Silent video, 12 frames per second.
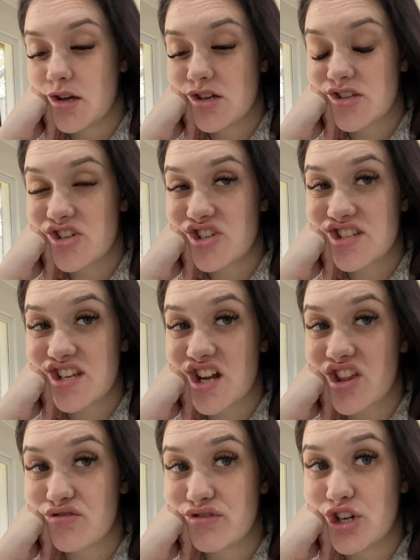So just
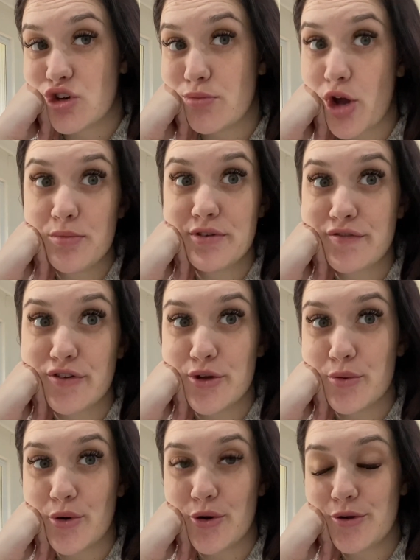another real moment for
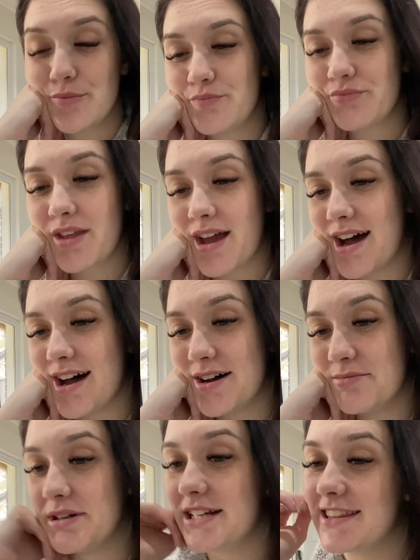you all.
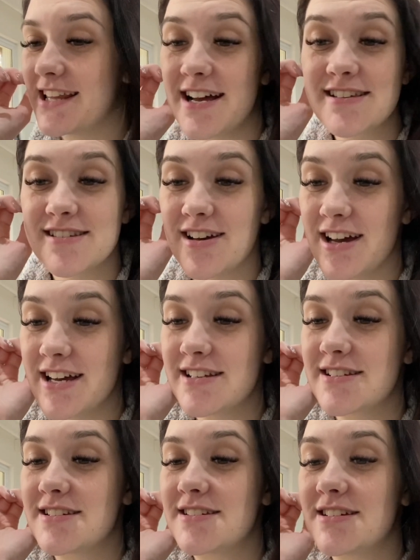Last
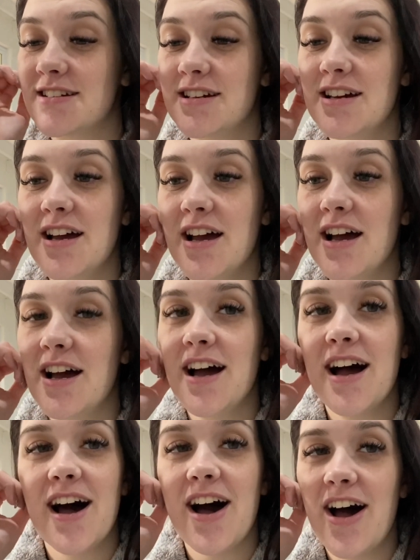night
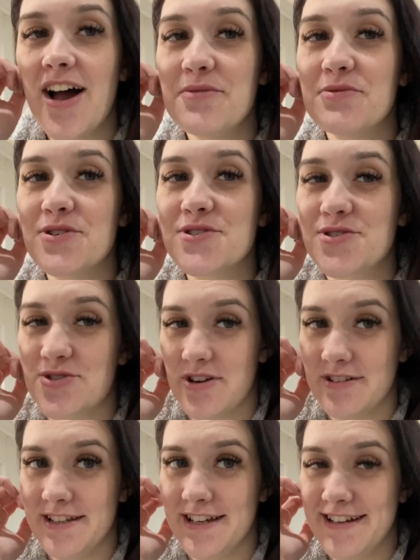I was
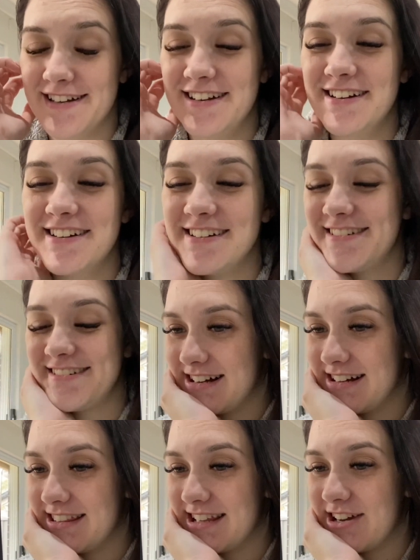struggling.
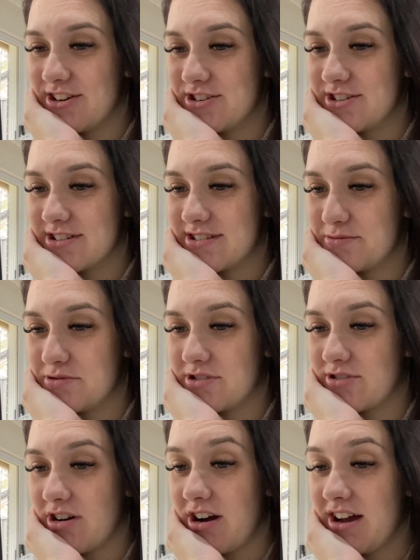Leo just would
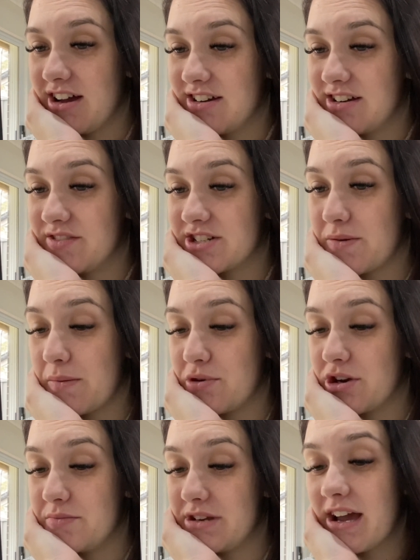cry every time I put
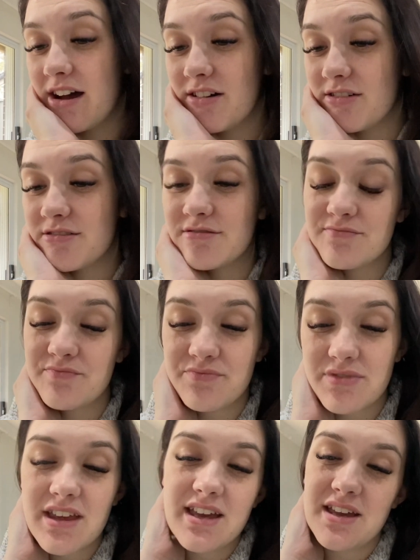him down.
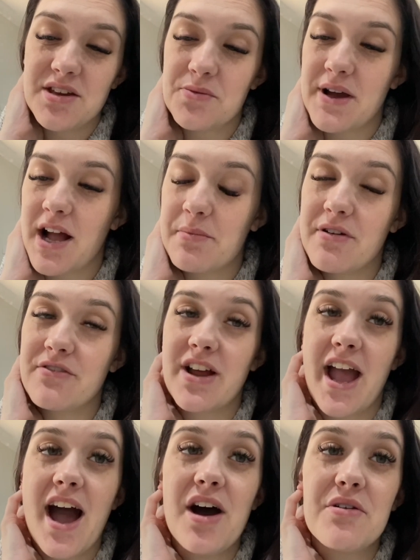He'd wake up every
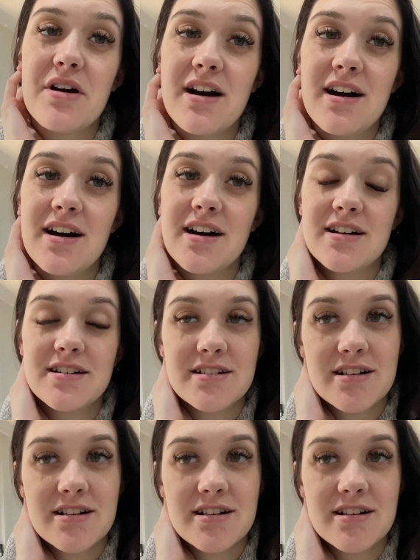hour.